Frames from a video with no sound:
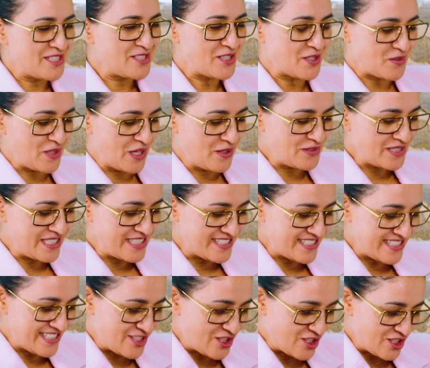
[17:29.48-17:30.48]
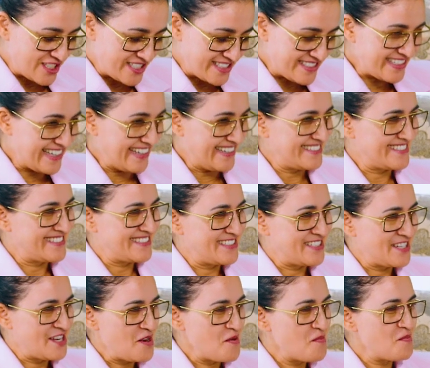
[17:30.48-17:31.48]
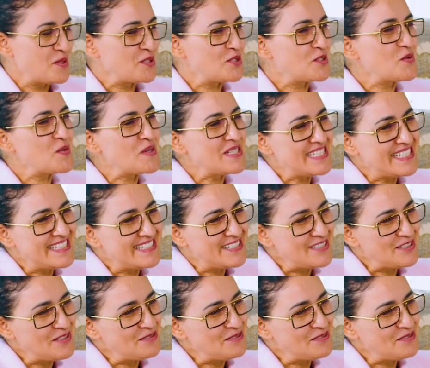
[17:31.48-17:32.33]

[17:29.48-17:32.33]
surroundings is just that. But do it in an